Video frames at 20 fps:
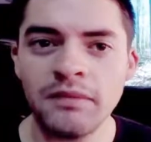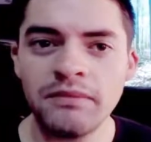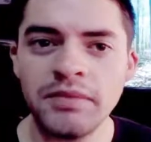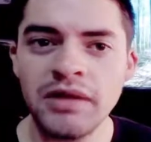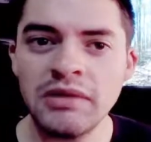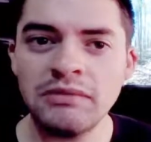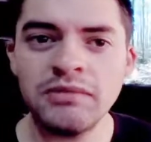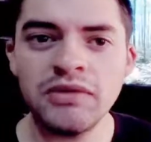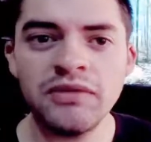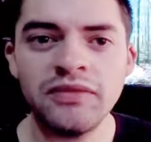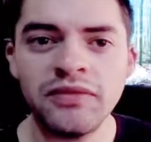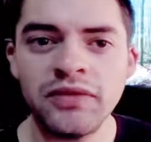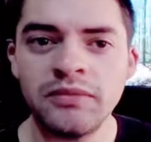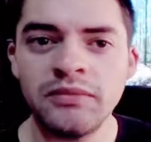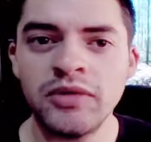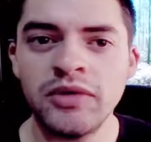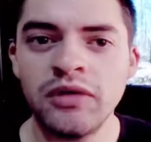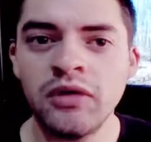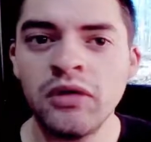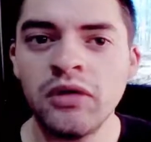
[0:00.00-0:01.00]
People
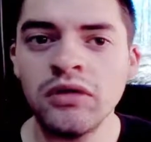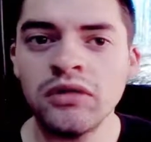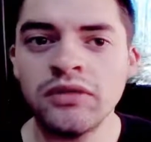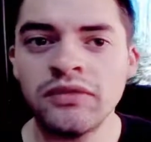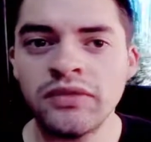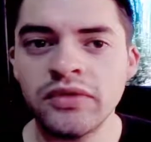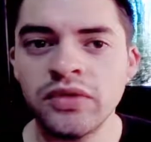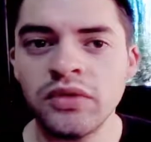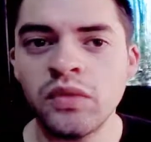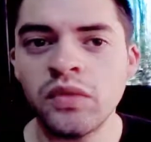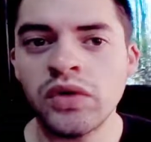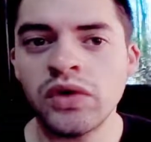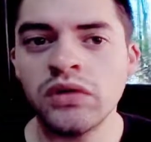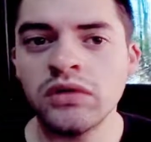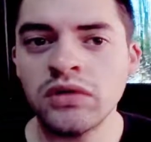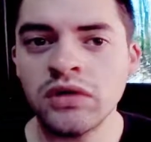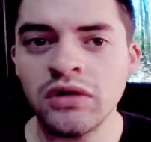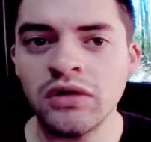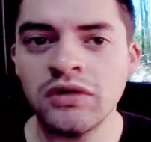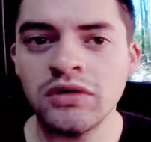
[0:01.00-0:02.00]
from all over the
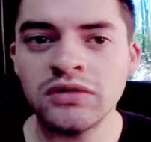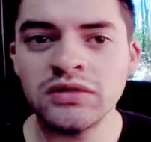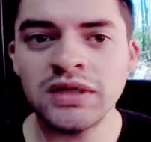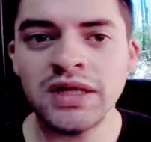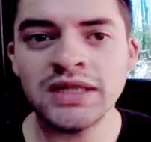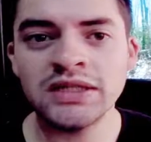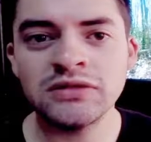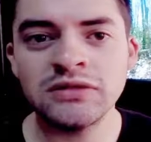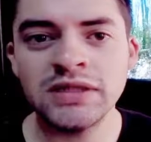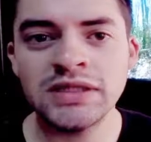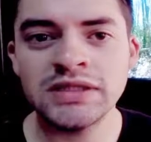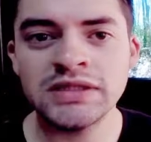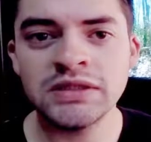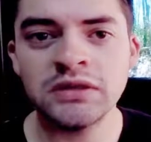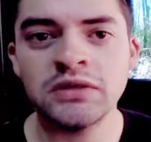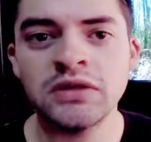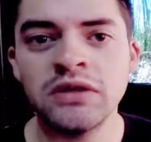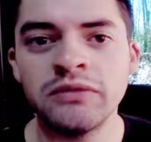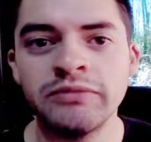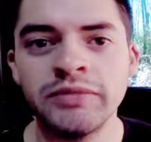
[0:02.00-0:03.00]
world go, that's why it's
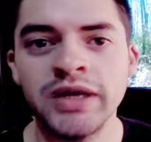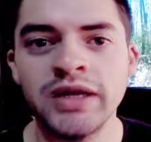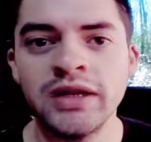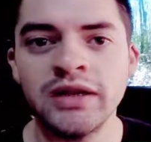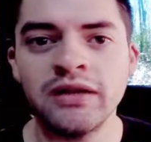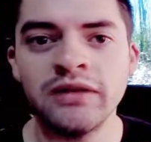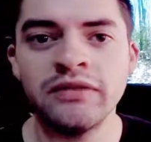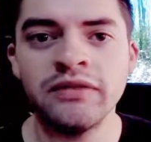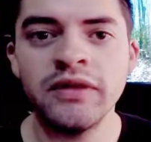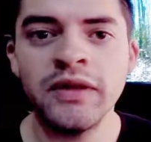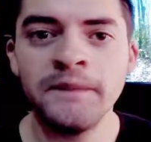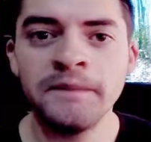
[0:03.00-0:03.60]
so competitive.